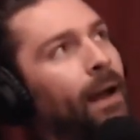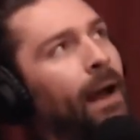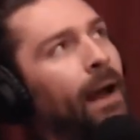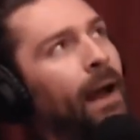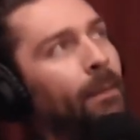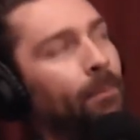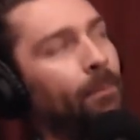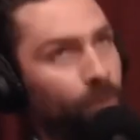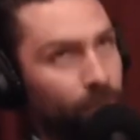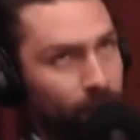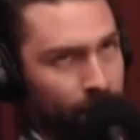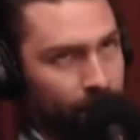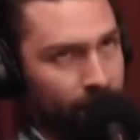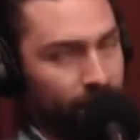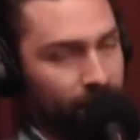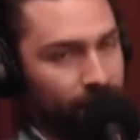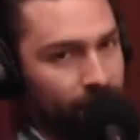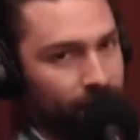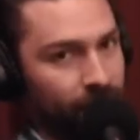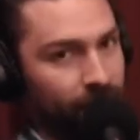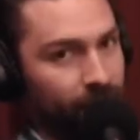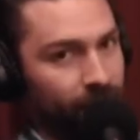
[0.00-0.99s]
I bought. We all
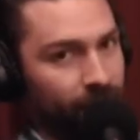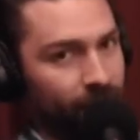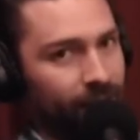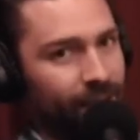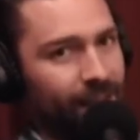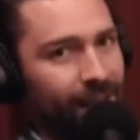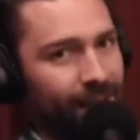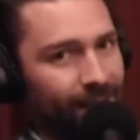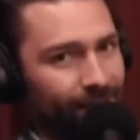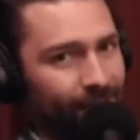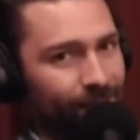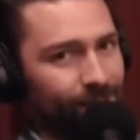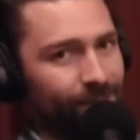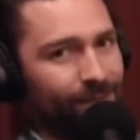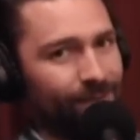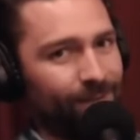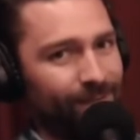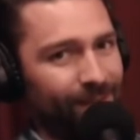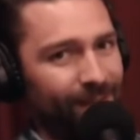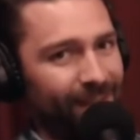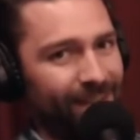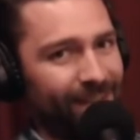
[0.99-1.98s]
fuck car. up. I bought yeah, a
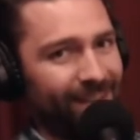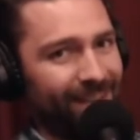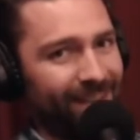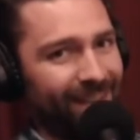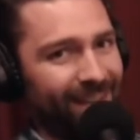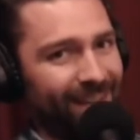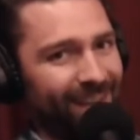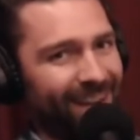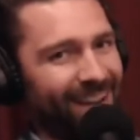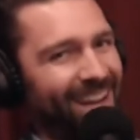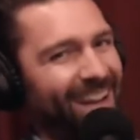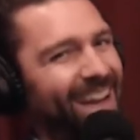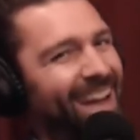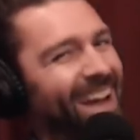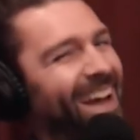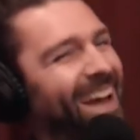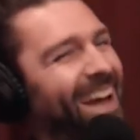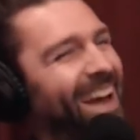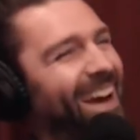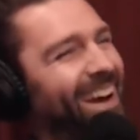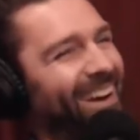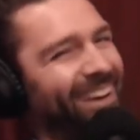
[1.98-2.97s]
Hummer in two thousand
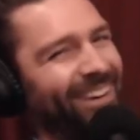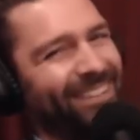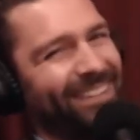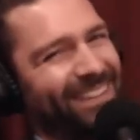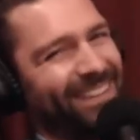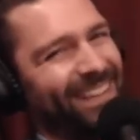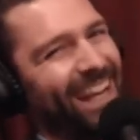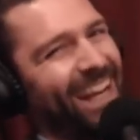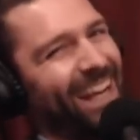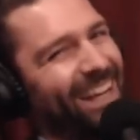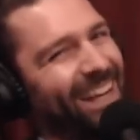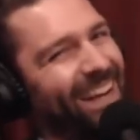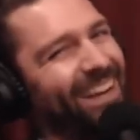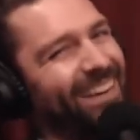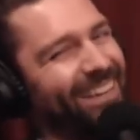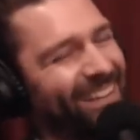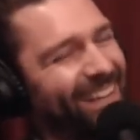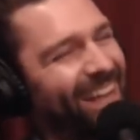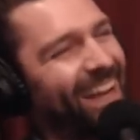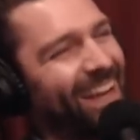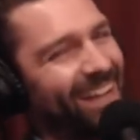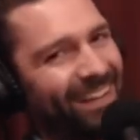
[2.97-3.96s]
six. You know, oh, you know, we
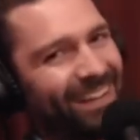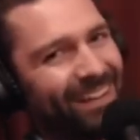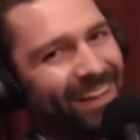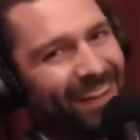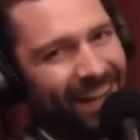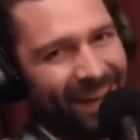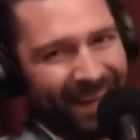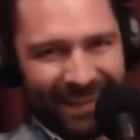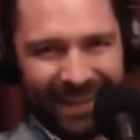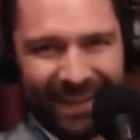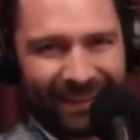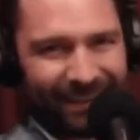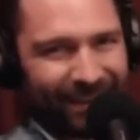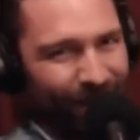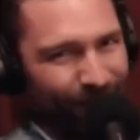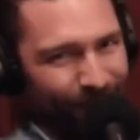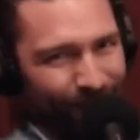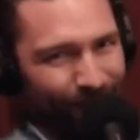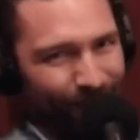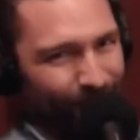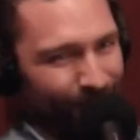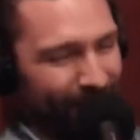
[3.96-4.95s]
okay. don't. We, no Things go
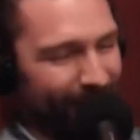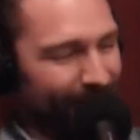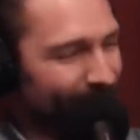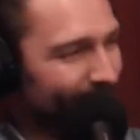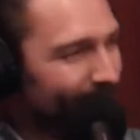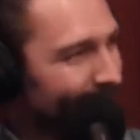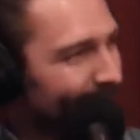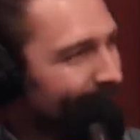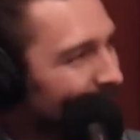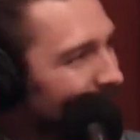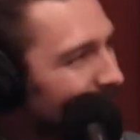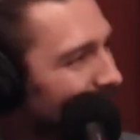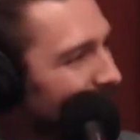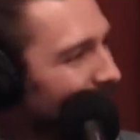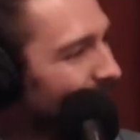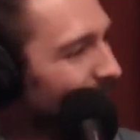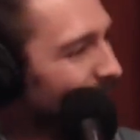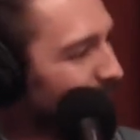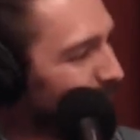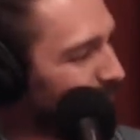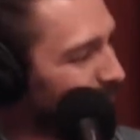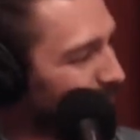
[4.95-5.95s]
perfect. wrong, man.
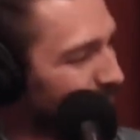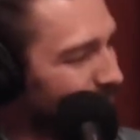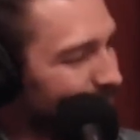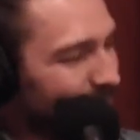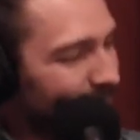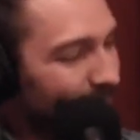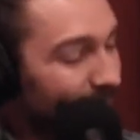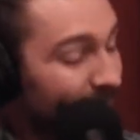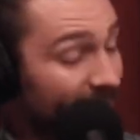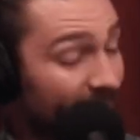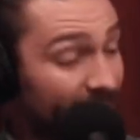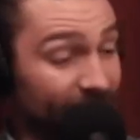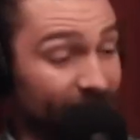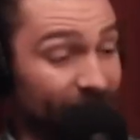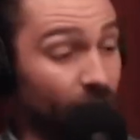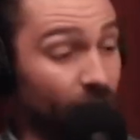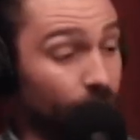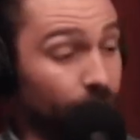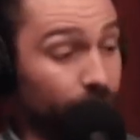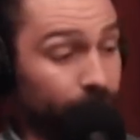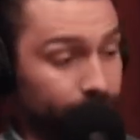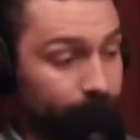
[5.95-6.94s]
Yeah. Um. Yeah.
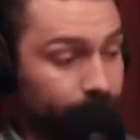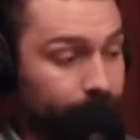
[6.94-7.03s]
So